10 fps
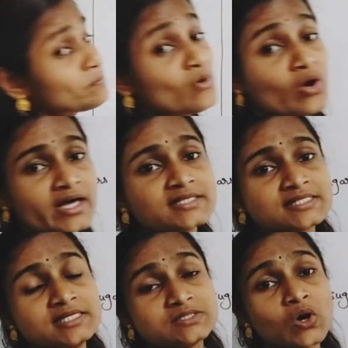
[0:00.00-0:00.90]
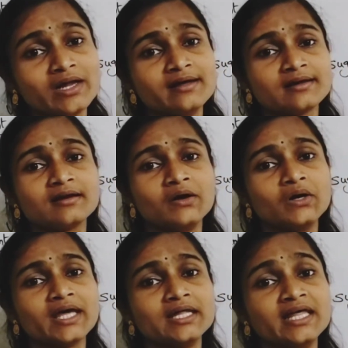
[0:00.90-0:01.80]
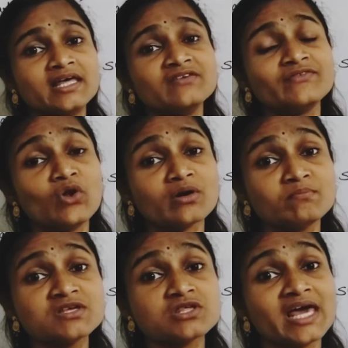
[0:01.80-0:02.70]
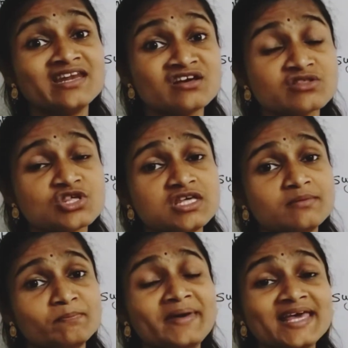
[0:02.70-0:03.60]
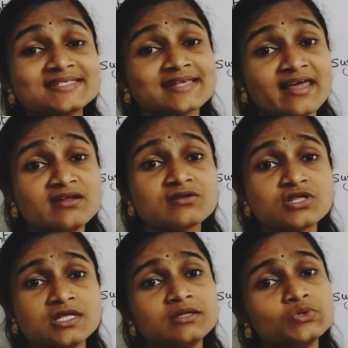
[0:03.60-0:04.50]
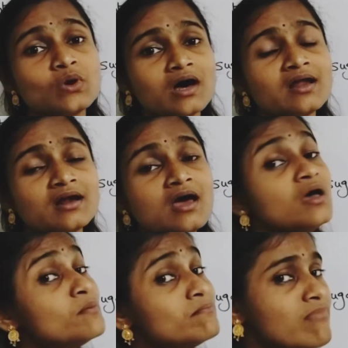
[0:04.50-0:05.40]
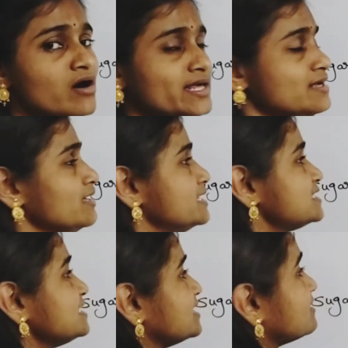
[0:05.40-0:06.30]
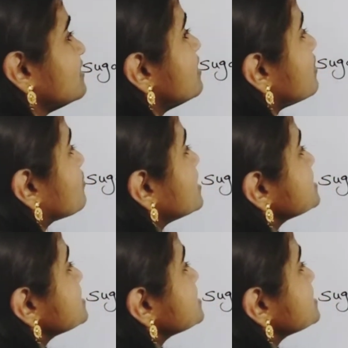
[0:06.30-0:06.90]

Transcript: products, these all are. Okay, they give lot much energy, base energy to our body, isn't it? Rich